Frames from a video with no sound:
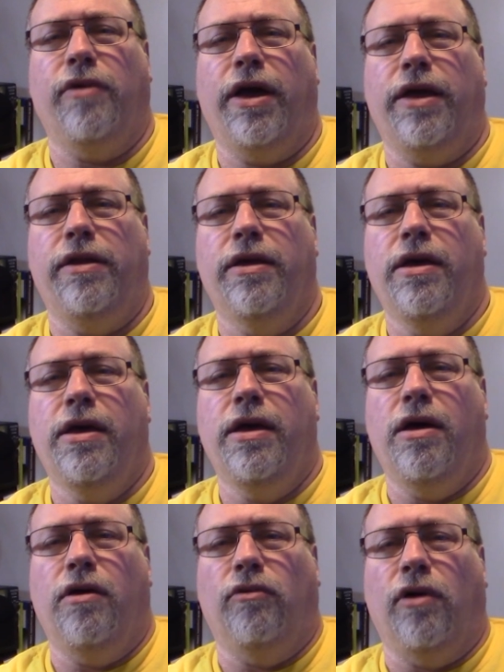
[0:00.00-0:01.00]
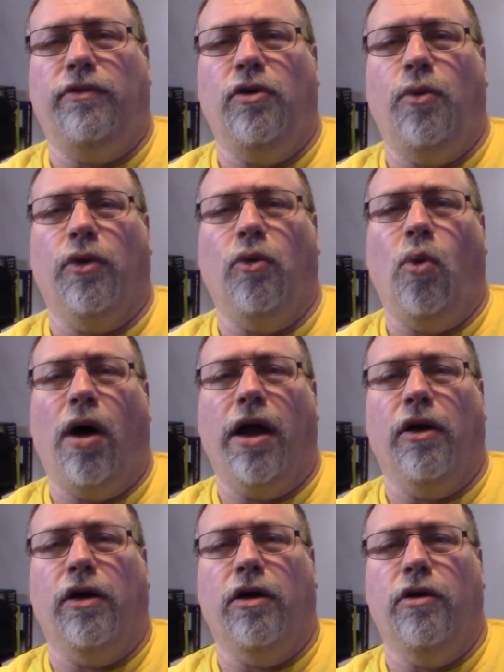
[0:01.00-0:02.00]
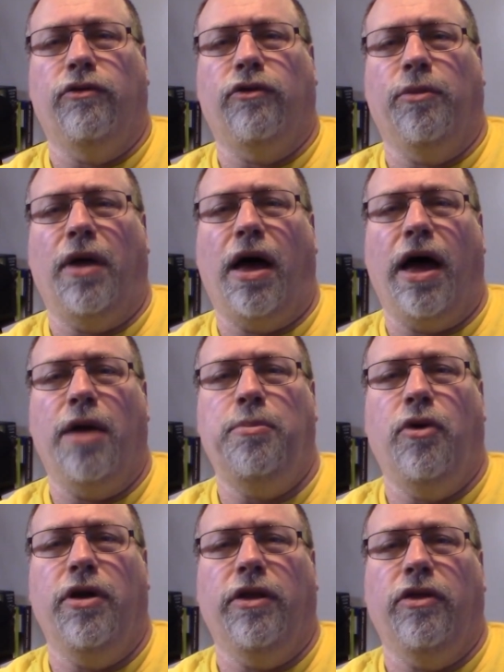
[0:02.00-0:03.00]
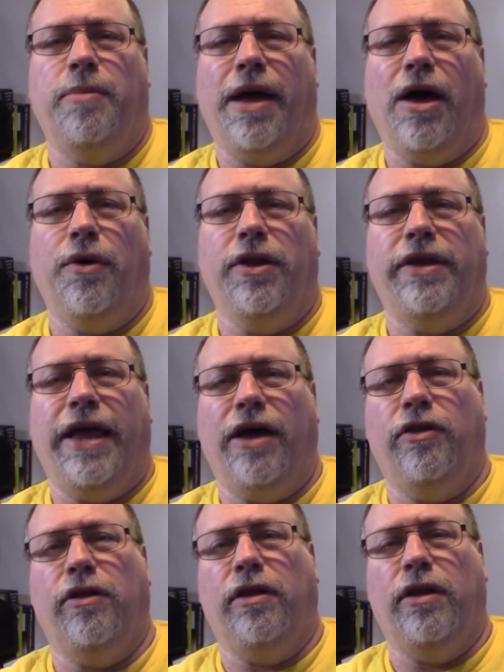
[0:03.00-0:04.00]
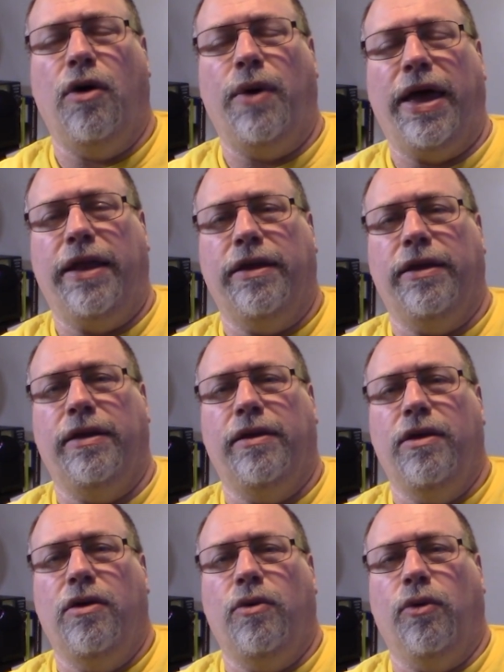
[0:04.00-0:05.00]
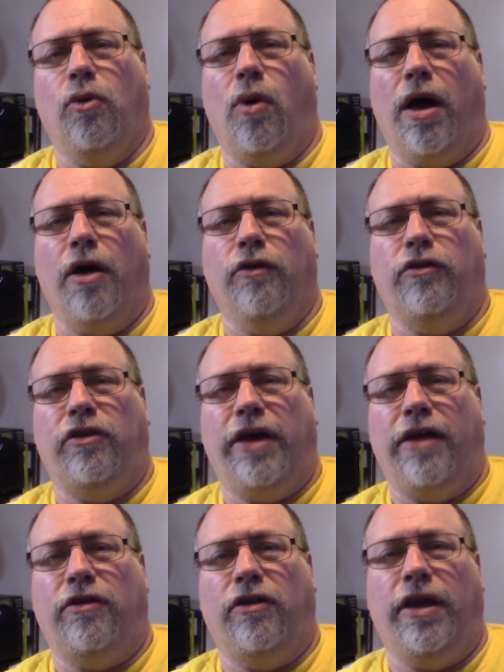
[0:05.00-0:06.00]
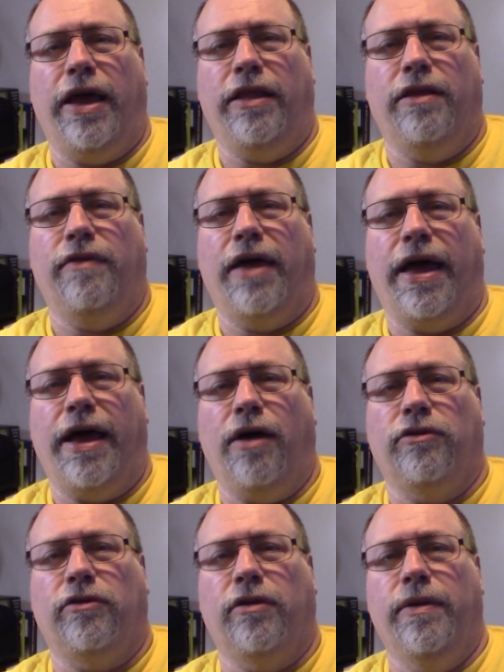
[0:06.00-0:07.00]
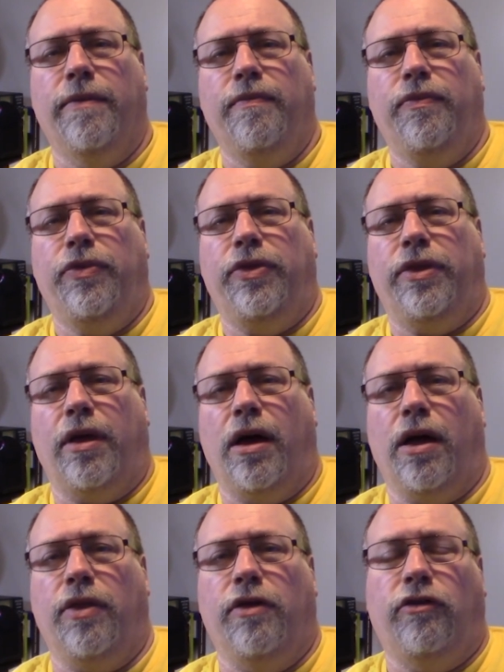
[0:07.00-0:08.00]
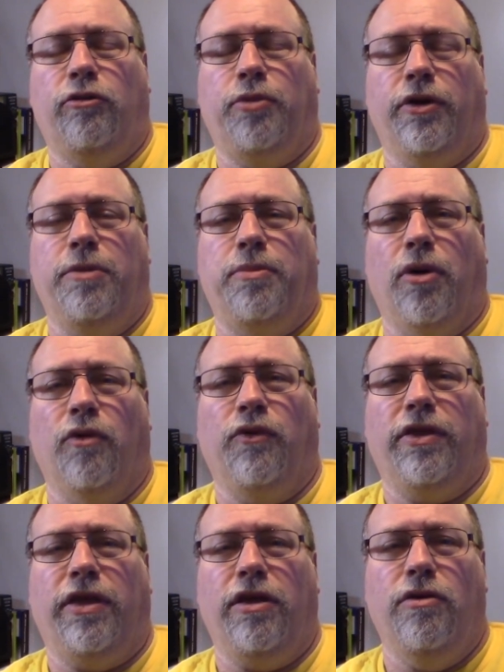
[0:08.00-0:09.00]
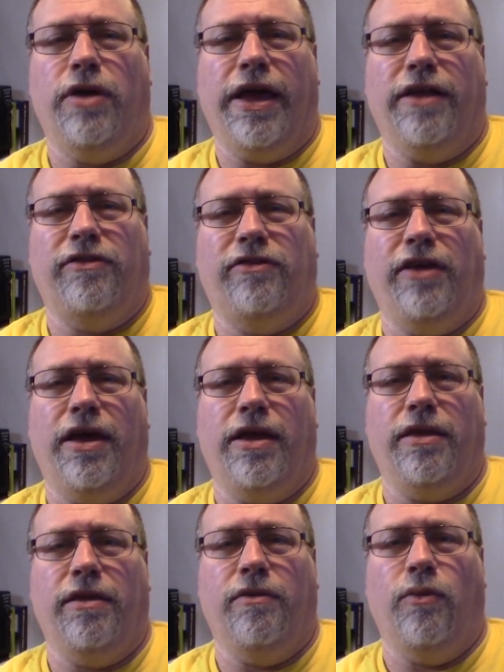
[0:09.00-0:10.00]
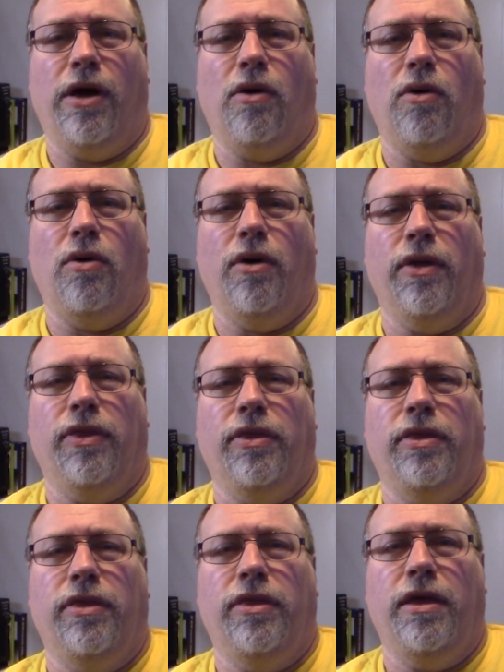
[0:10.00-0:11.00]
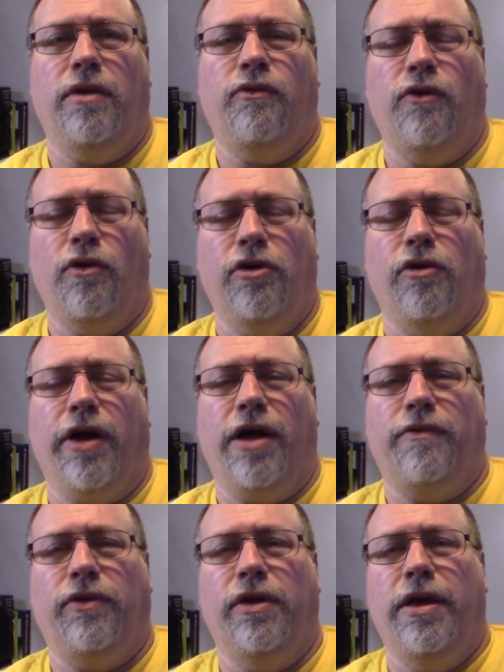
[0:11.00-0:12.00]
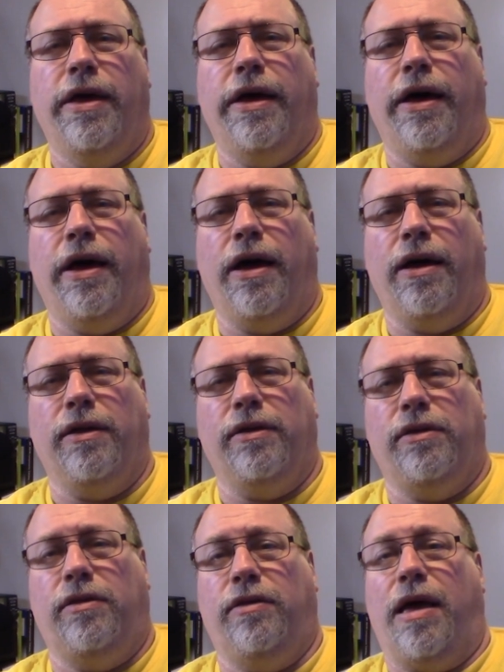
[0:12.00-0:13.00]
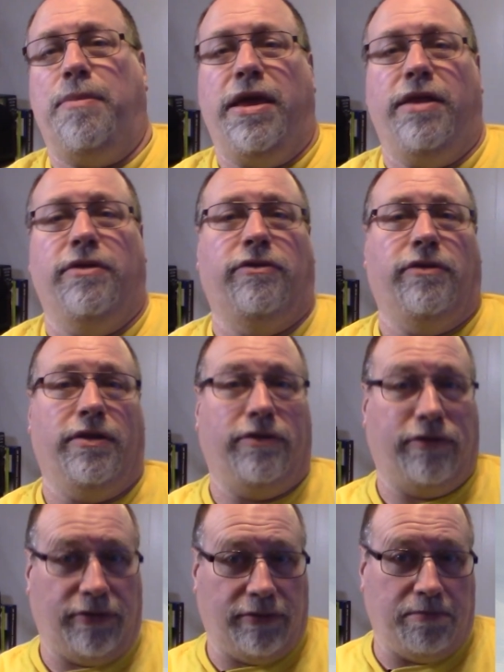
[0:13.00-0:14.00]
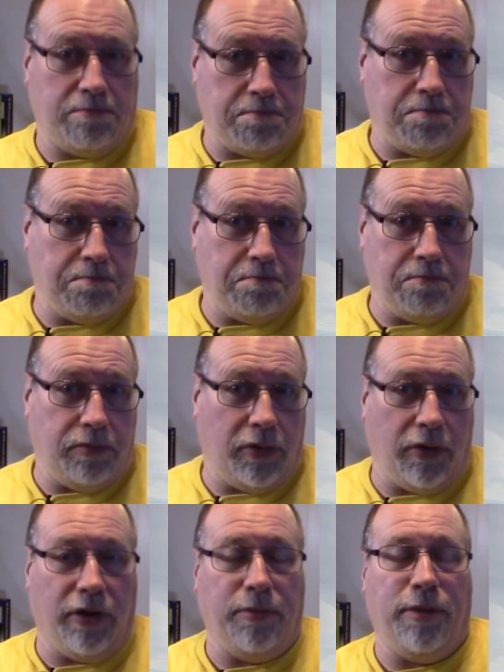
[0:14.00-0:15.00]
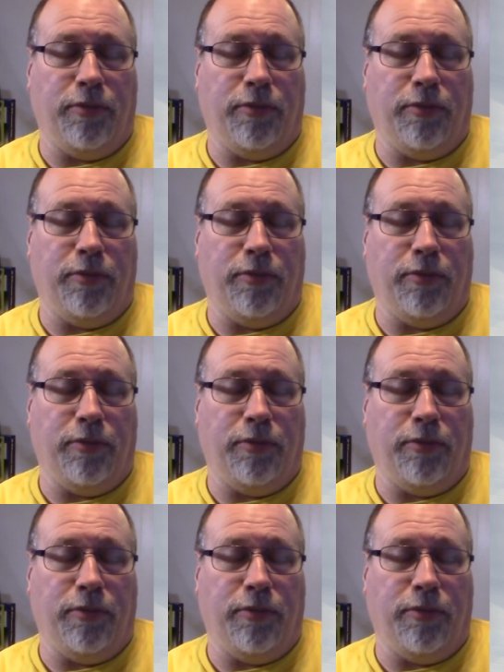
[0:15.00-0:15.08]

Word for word: red roughly where the wire goes from the high point of the bow down to the low end where the wire is attached at the end of the house. Uh, this is pretty perfect that you can't see it well on the photograph. Uh, that means it's going to be